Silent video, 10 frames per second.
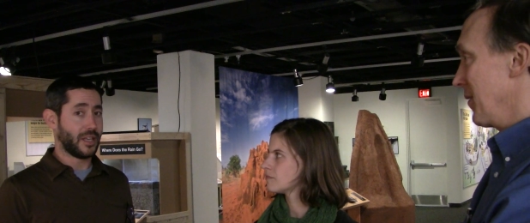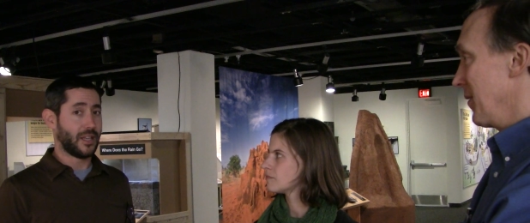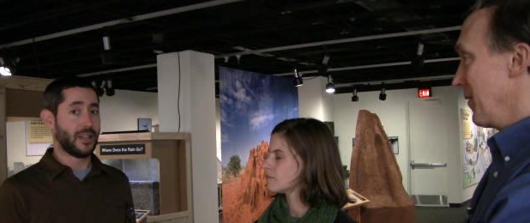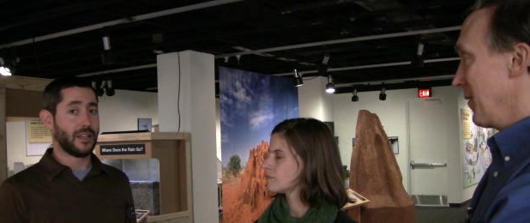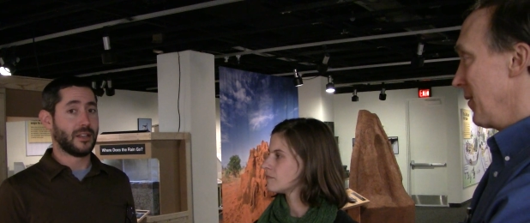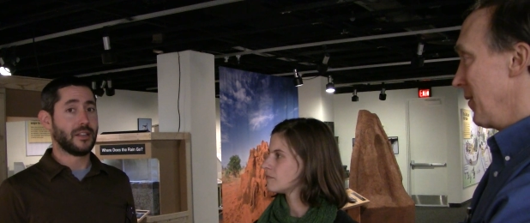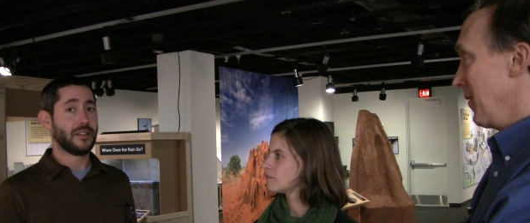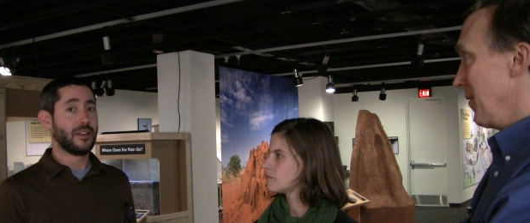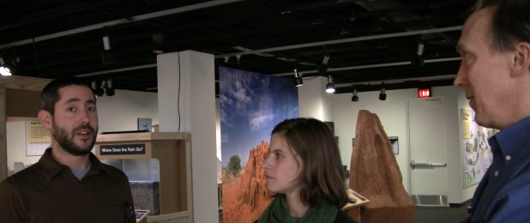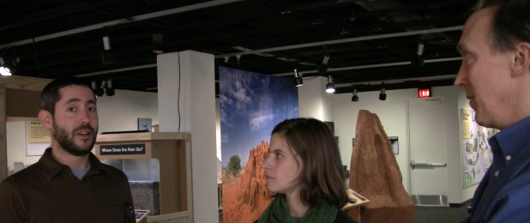Speaker 1: And
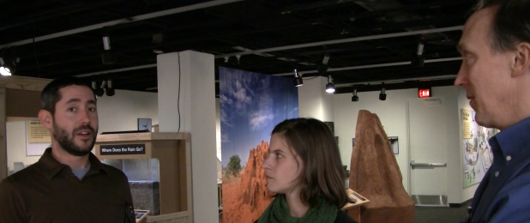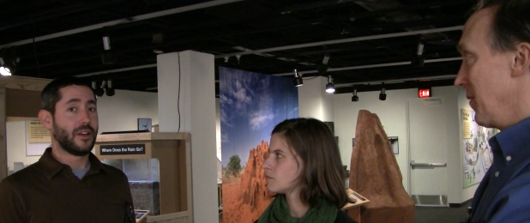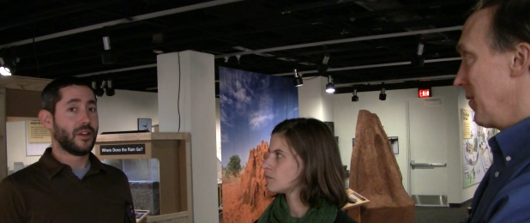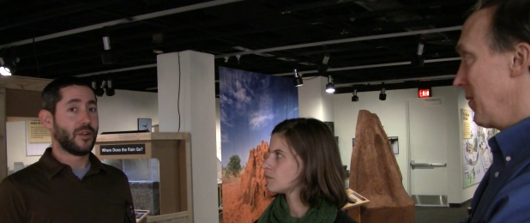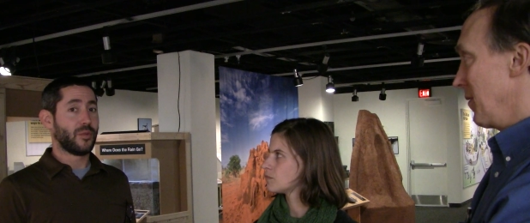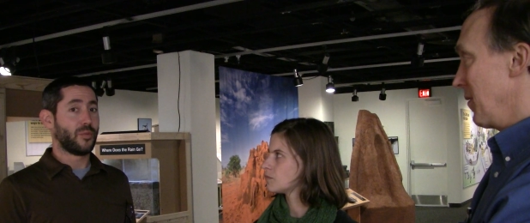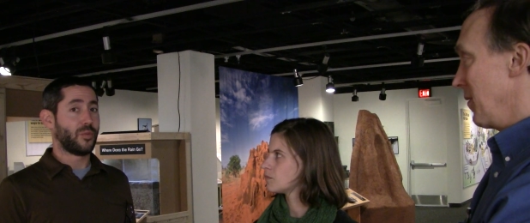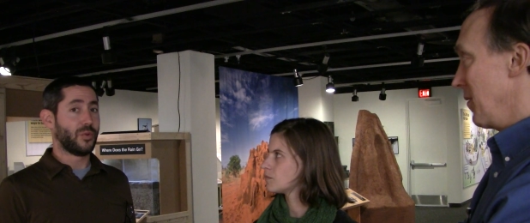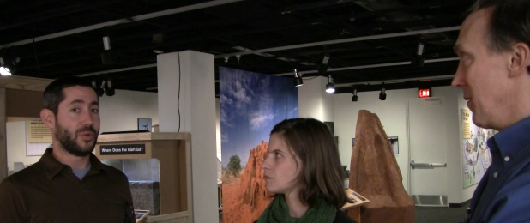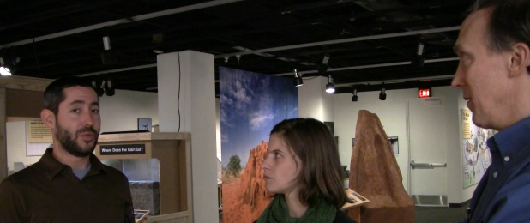
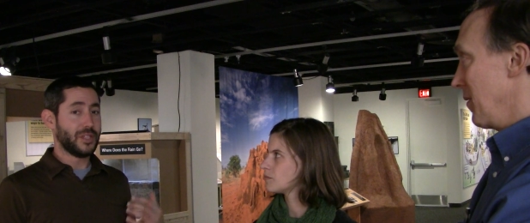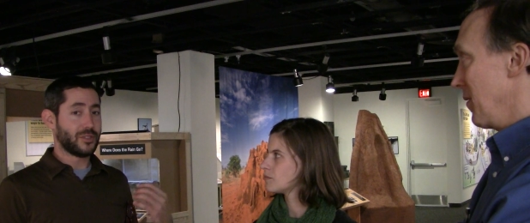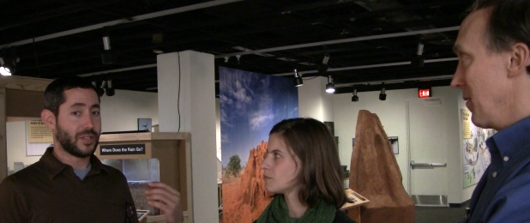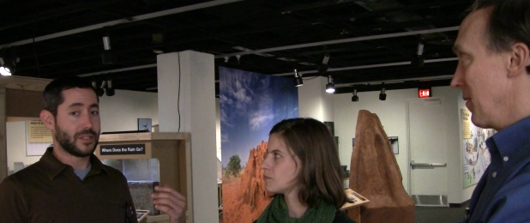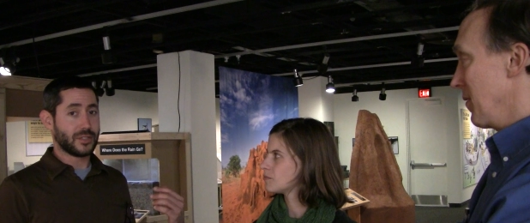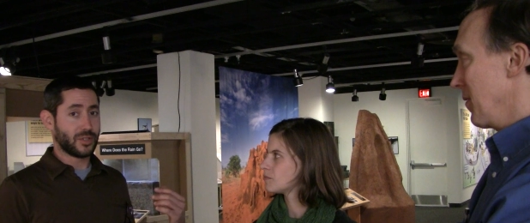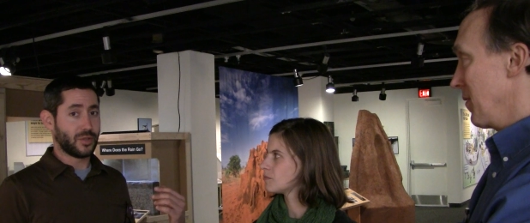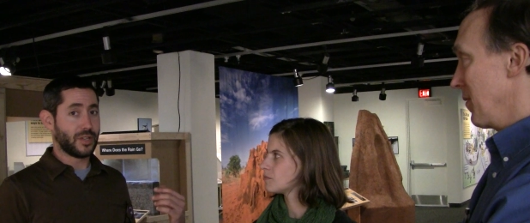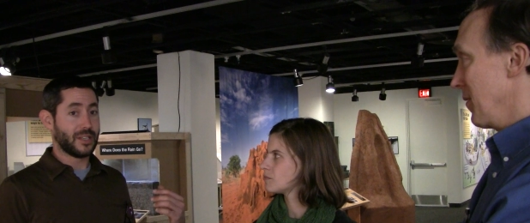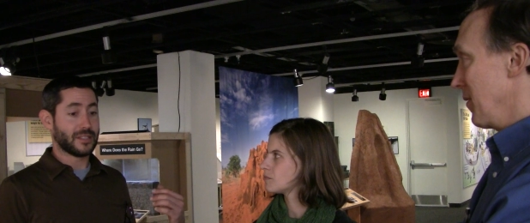what we're really trying to
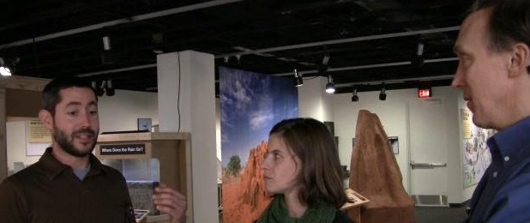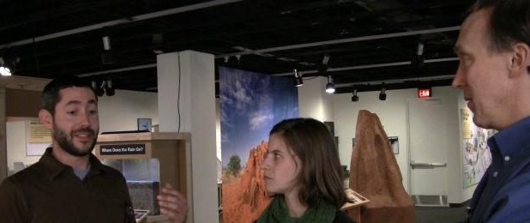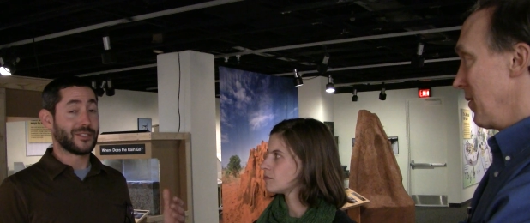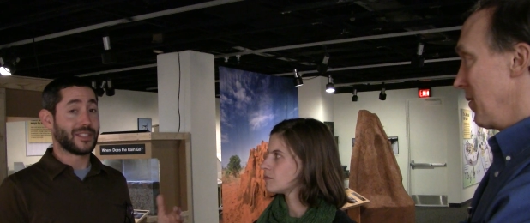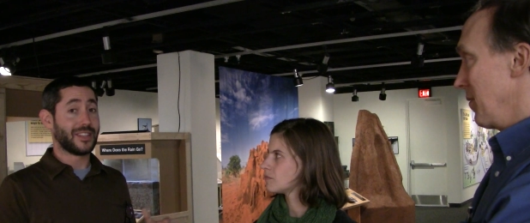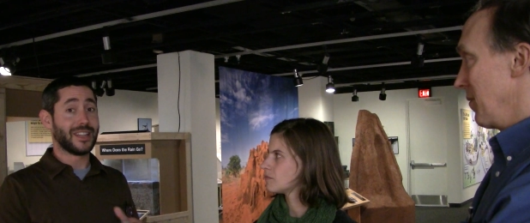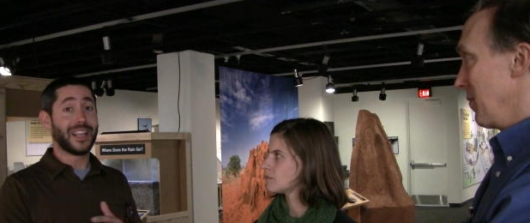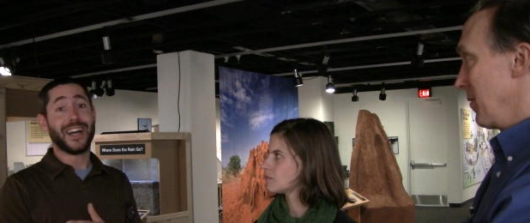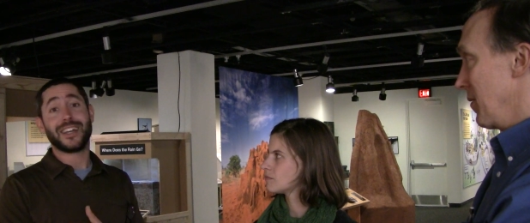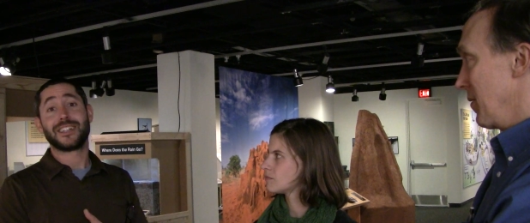show is that there's a
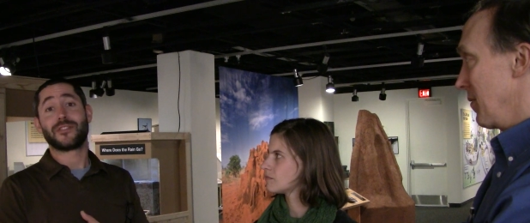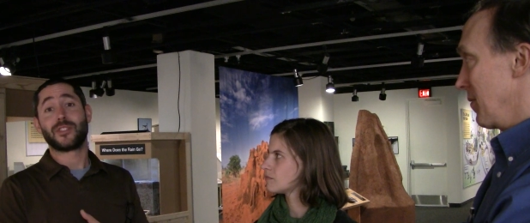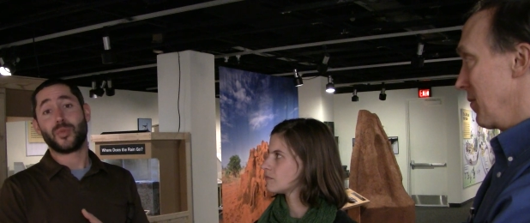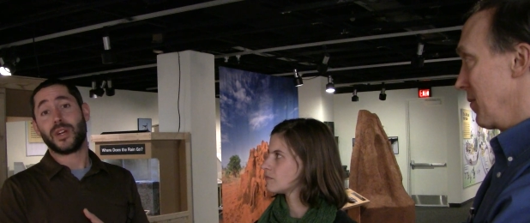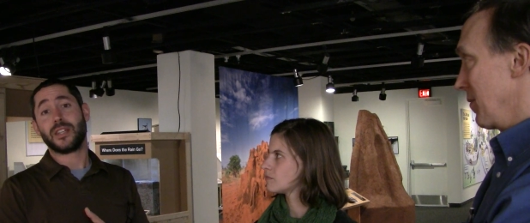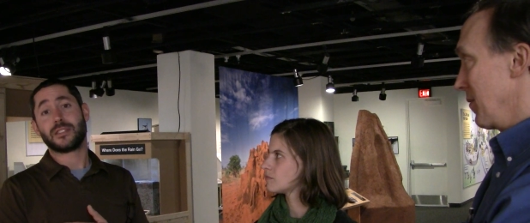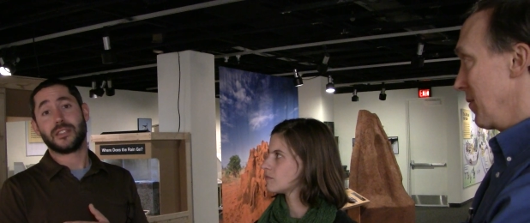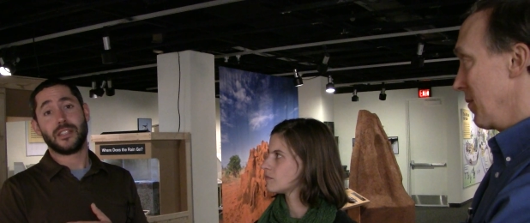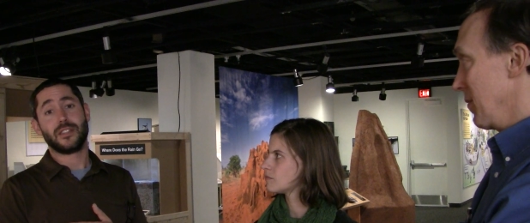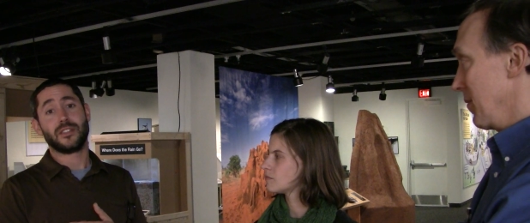lot of different ways
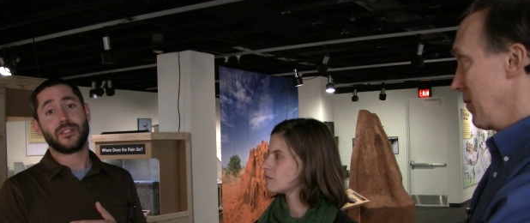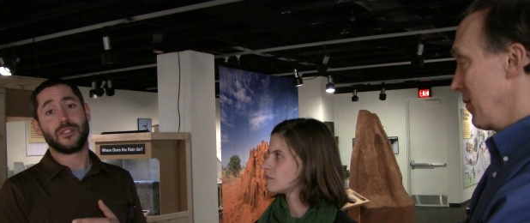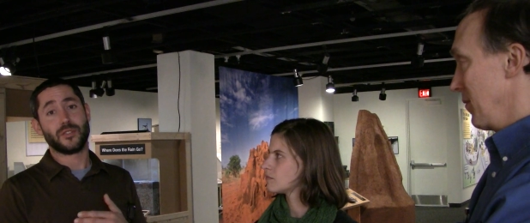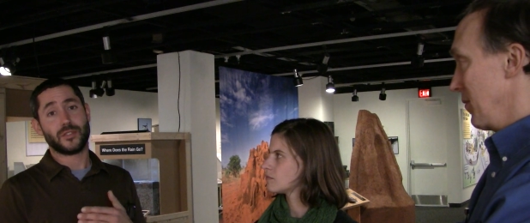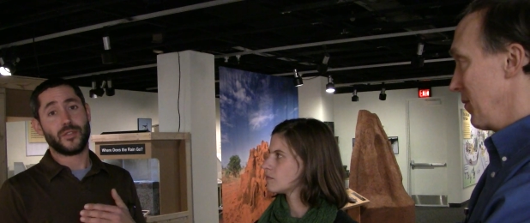that those